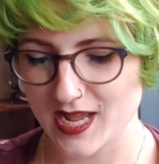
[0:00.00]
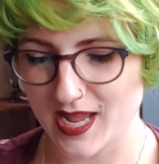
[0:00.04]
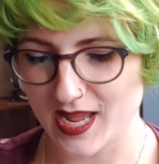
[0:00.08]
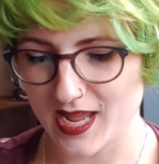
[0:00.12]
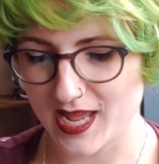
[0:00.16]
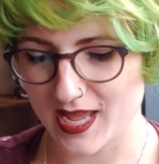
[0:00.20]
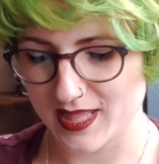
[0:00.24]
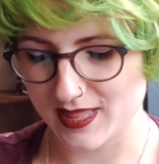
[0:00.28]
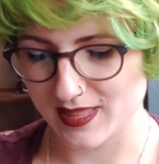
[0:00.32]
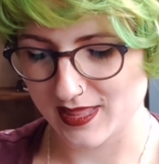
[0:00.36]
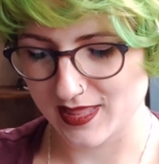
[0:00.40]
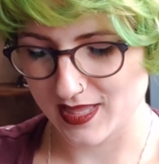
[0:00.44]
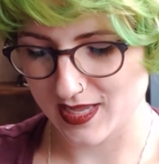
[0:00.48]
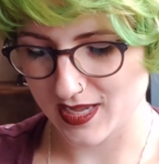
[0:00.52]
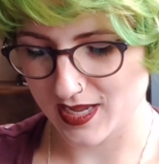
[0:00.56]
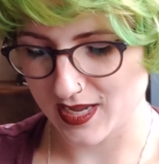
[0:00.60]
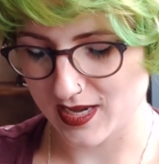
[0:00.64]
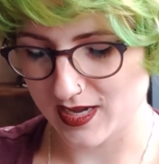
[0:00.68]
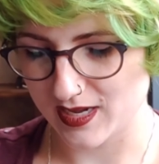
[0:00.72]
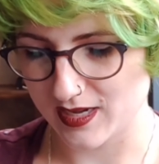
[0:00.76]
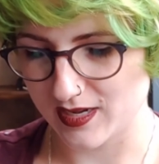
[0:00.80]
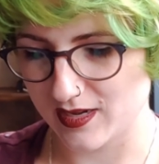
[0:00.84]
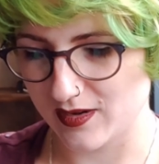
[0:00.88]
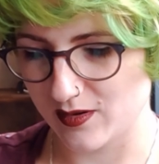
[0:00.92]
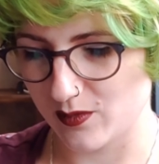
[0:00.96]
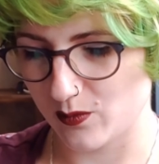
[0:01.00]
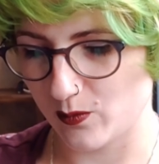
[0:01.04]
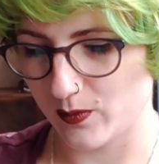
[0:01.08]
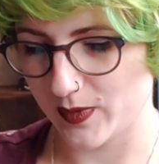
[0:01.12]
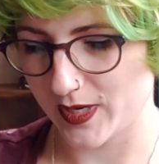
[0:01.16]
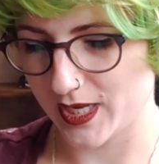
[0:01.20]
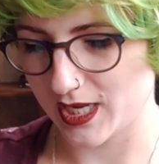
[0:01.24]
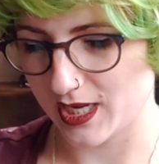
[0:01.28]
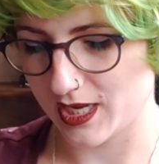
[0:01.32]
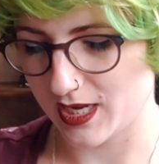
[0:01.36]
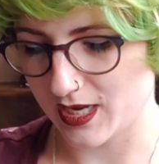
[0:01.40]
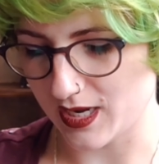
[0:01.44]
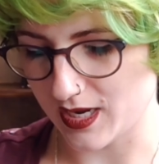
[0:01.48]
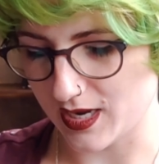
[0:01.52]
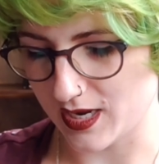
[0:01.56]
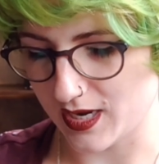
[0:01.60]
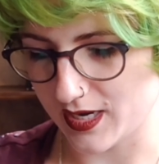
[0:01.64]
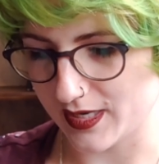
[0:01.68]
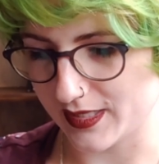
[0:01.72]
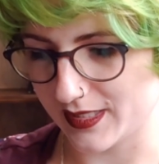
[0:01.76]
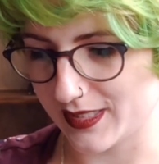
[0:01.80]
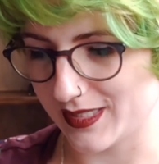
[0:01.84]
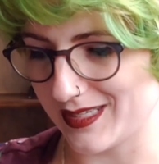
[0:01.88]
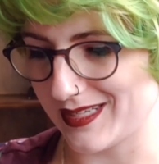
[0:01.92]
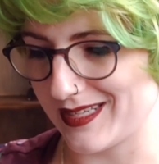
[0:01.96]
And then we
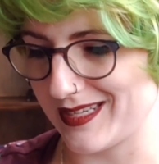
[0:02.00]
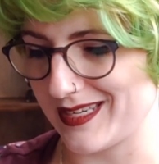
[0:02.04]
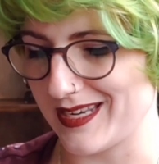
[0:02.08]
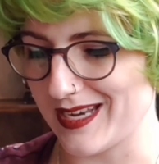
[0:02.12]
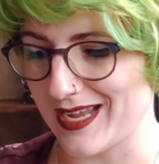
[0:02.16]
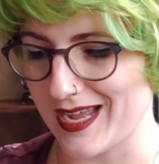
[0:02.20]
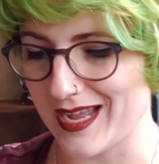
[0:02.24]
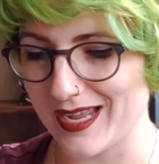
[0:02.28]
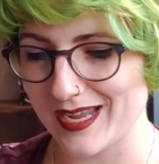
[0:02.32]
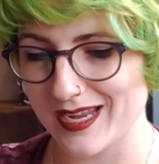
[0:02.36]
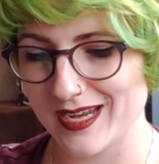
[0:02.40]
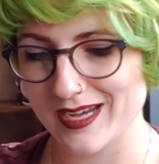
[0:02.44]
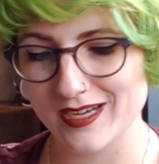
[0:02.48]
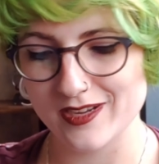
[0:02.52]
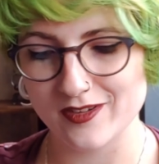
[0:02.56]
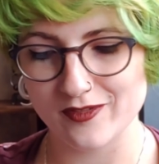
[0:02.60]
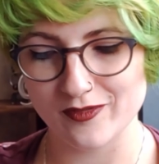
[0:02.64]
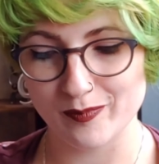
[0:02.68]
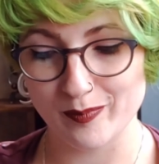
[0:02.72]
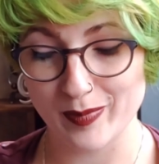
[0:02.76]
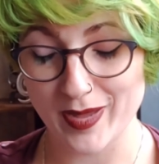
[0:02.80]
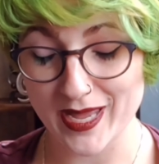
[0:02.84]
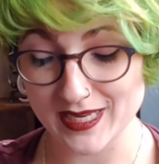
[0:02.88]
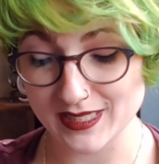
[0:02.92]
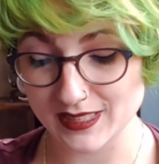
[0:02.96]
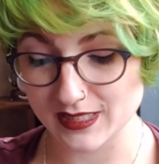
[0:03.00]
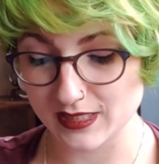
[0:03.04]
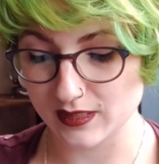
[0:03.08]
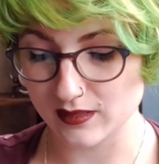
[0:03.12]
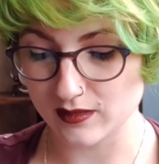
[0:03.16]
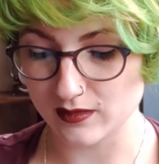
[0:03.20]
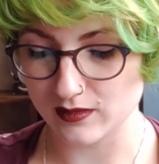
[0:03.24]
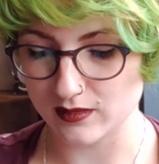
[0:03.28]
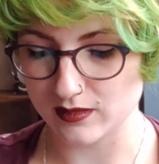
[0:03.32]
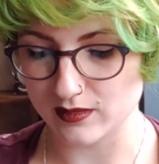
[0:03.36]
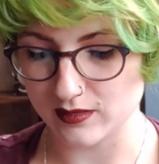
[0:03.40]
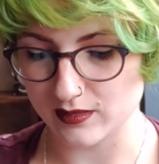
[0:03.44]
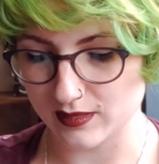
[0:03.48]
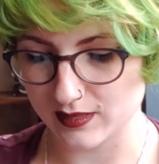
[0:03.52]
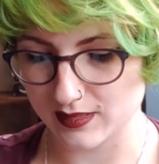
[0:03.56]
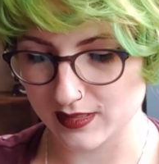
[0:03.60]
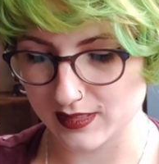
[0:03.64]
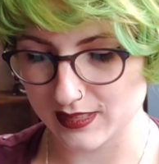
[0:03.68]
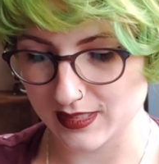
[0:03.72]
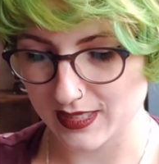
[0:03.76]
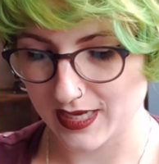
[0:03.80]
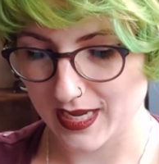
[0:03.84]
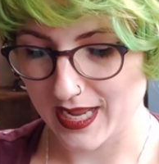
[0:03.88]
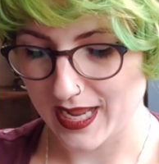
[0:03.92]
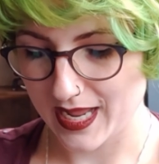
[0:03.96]
got 9 of Pentacles.